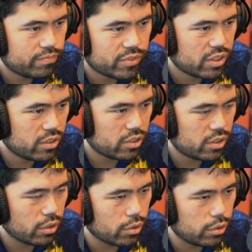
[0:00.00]

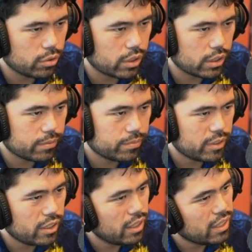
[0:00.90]
Still losing.
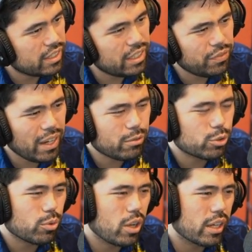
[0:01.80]
D5
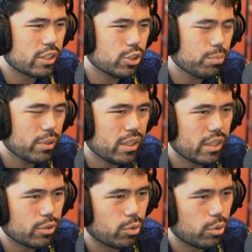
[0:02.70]
was wrong. I should have played the
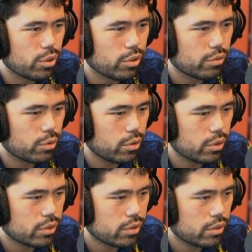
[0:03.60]
other order, of course.